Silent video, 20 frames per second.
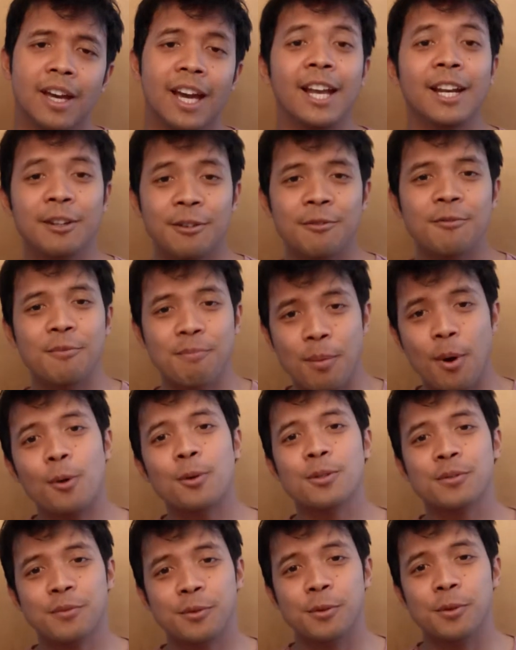and
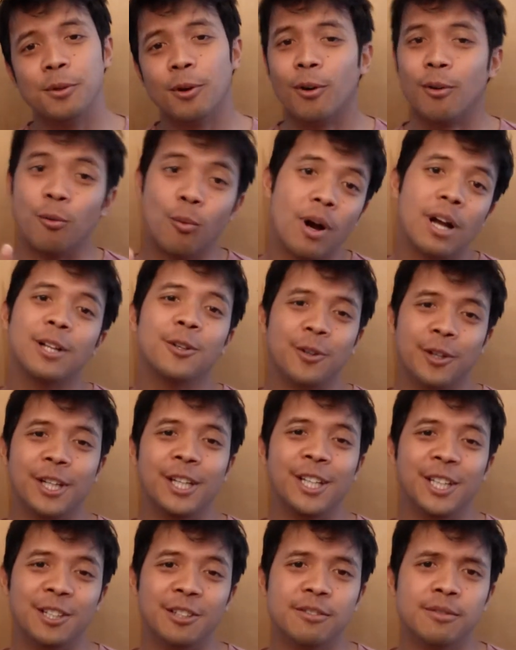post-food, or while you're
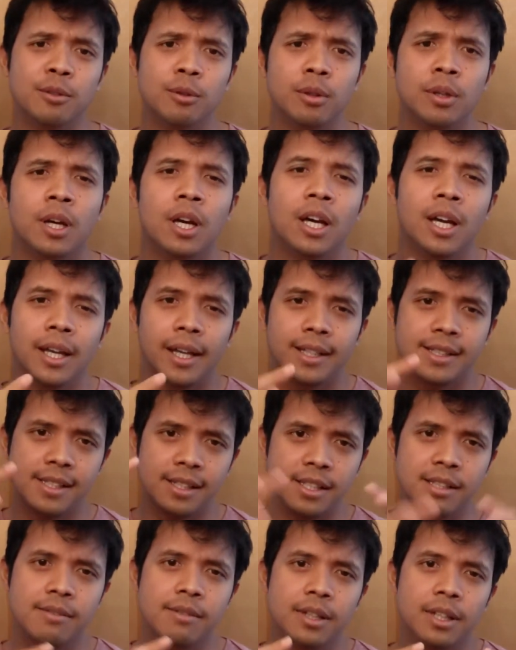eating the food. It's
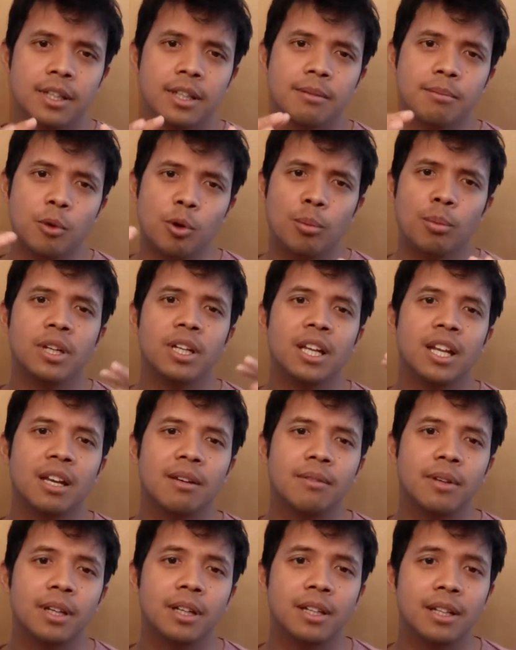living in that moment and
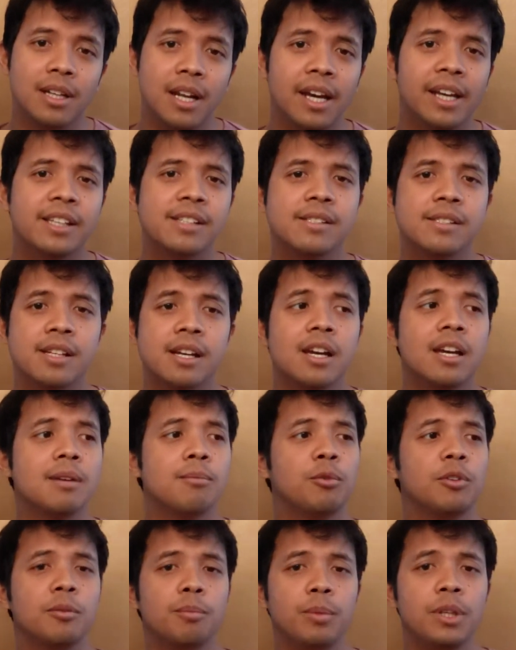having a nice
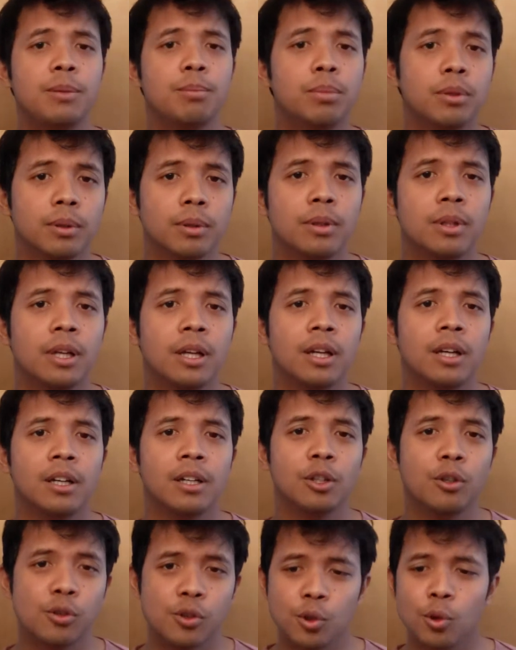time with people,
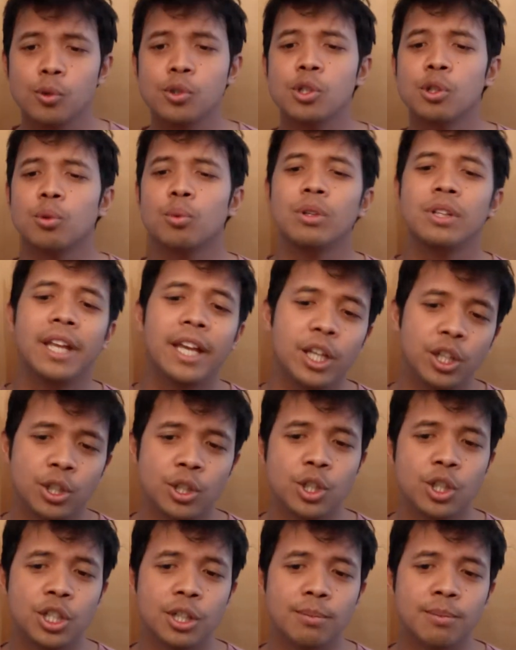your social
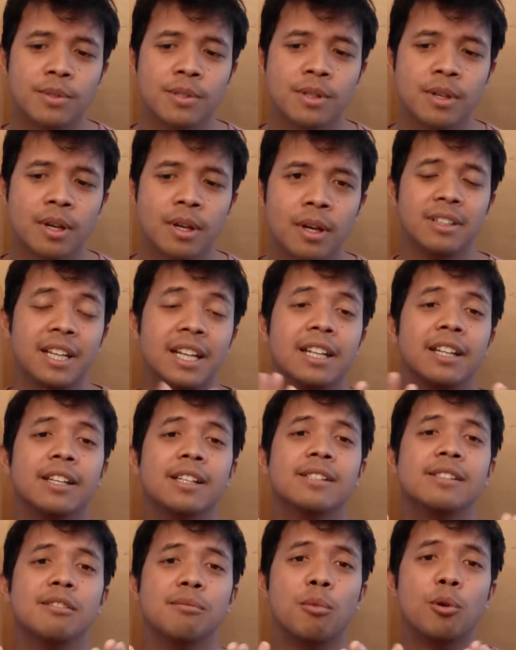relationships. That
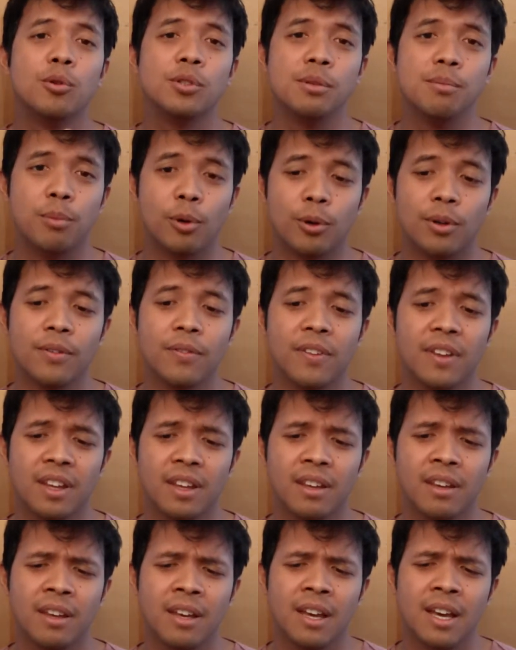is the most important
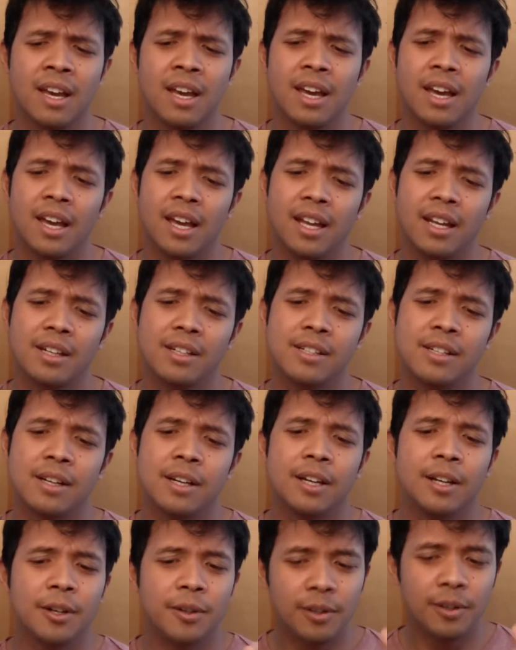thing. And
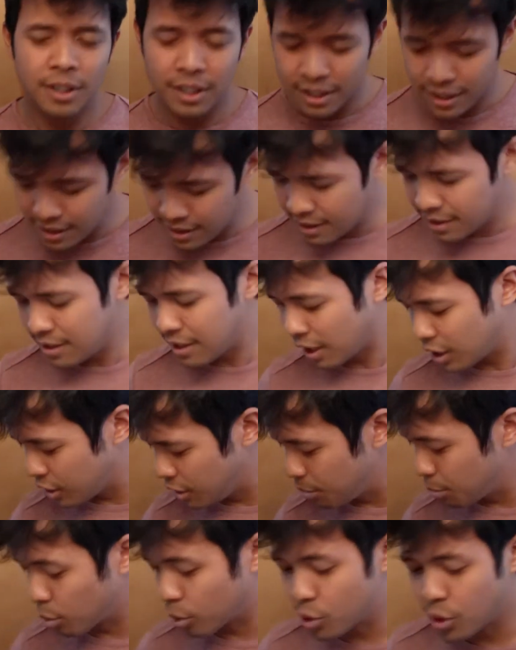this is
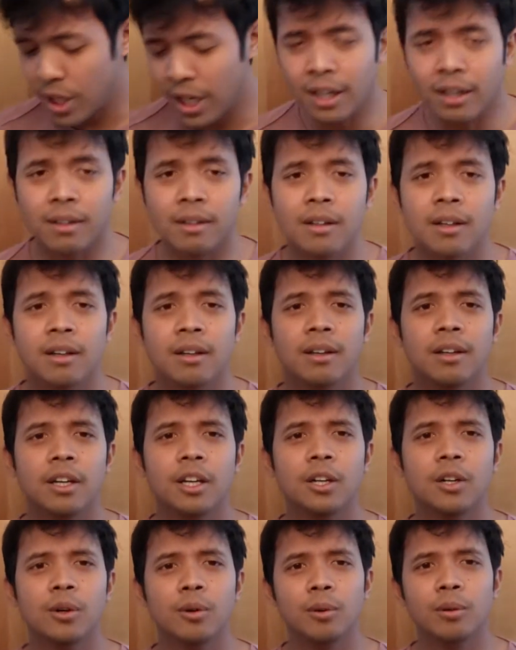actually portrayed,
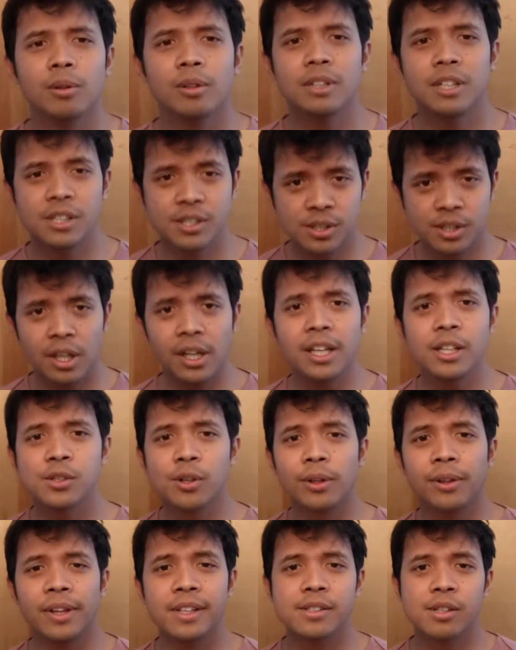you know, there's studies
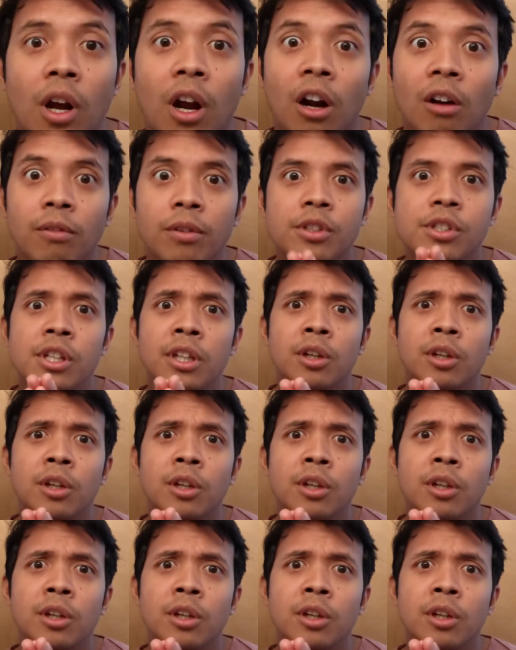on this. The Harvard